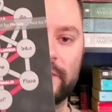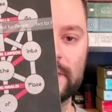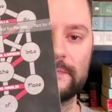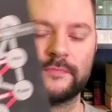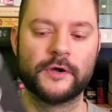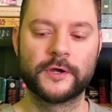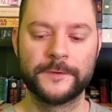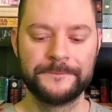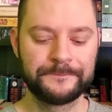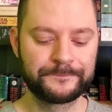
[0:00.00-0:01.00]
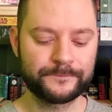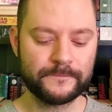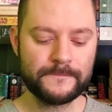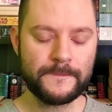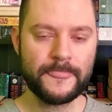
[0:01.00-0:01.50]
for this book.
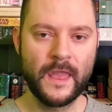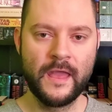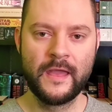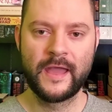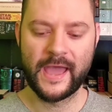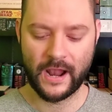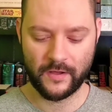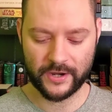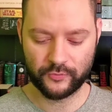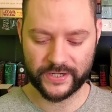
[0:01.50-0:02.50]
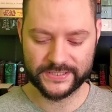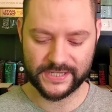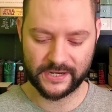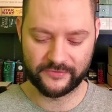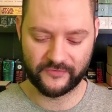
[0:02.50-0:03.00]
And I liked what he
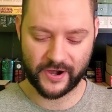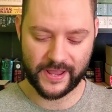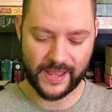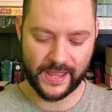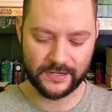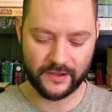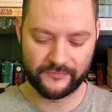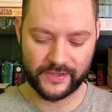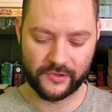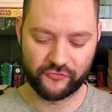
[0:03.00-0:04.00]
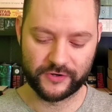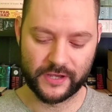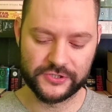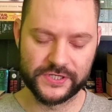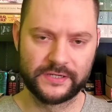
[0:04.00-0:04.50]
said at the very end of the
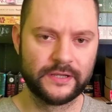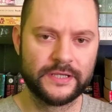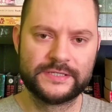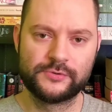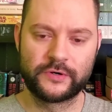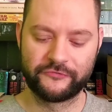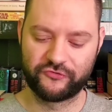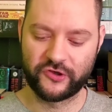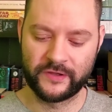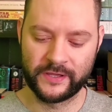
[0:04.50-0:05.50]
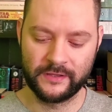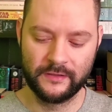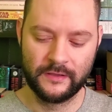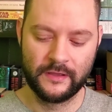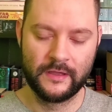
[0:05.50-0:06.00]
introduction. It's sort of chilling
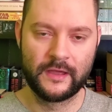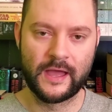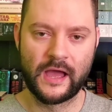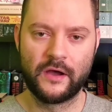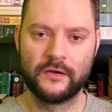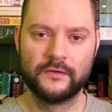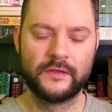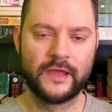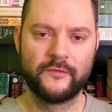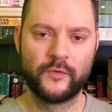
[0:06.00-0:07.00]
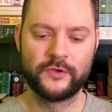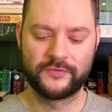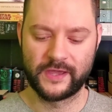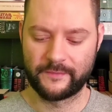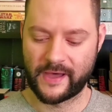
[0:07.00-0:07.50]
uh, and when you
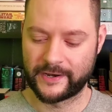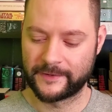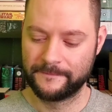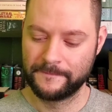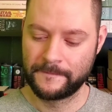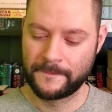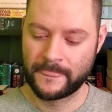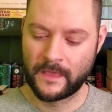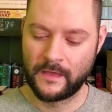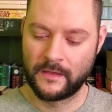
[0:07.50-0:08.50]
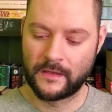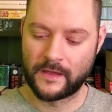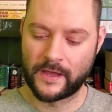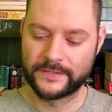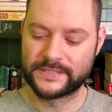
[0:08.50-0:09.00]
think about it.
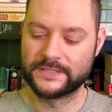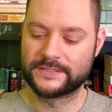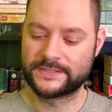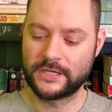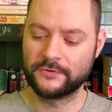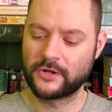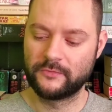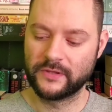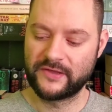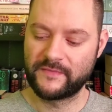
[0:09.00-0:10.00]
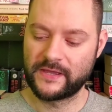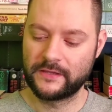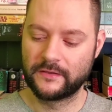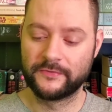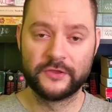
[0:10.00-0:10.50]
Uh, it says, still don't believe
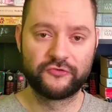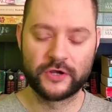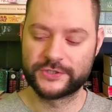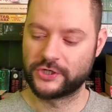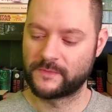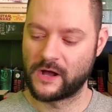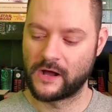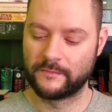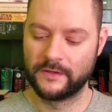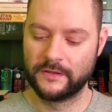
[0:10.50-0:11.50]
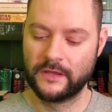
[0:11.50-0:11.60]
me? Then trust your mom.